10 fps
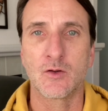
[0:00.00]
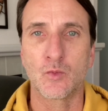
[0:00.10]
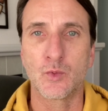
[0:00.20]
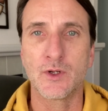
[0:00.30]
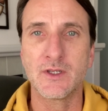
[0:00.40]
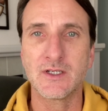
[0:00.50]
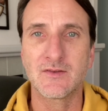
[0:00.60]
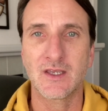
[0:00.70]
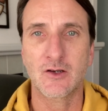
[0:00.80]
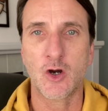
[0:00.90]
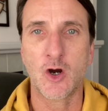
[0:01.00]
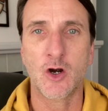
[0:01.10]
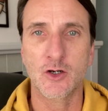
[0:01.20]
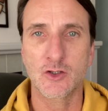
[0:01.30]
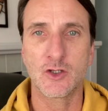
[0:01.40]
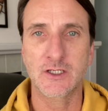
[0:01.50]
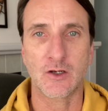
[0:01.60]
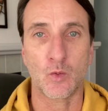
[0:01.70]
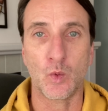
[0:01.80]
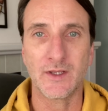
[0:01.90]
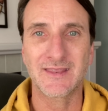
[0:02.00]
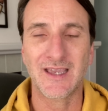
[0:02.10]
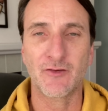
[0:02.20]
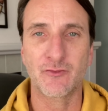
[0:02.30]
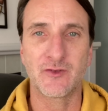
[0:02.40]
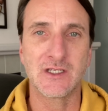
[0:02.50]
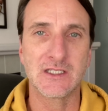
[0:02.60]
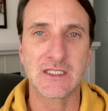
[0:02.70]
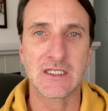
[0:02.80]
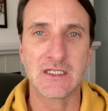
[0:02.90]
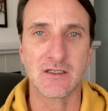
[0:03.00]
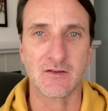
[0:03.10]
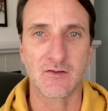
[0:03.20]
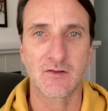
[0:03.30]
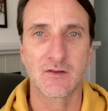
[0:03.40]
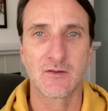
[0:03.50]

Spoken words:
really take a hard look at what that feeling is.